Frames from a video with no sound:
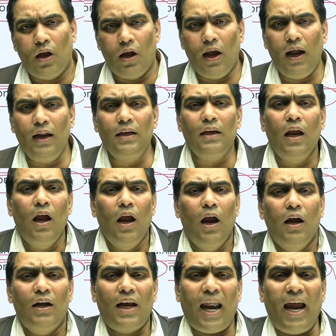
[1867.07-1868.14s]
and
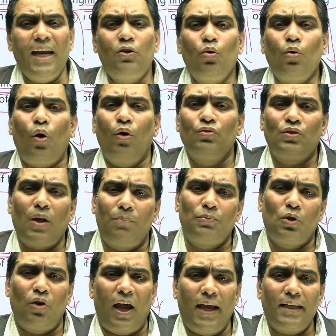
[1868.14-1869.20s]
try to
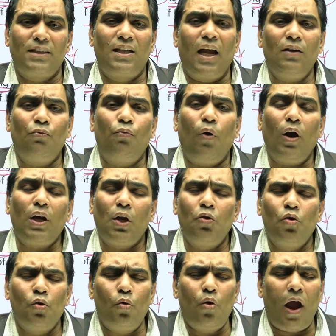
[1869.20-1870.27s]
conceptualize that what
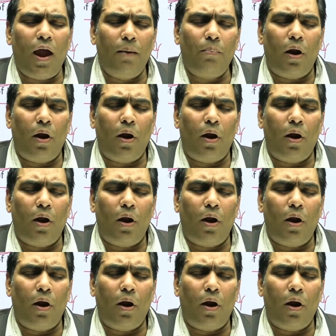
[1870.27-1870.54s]
you have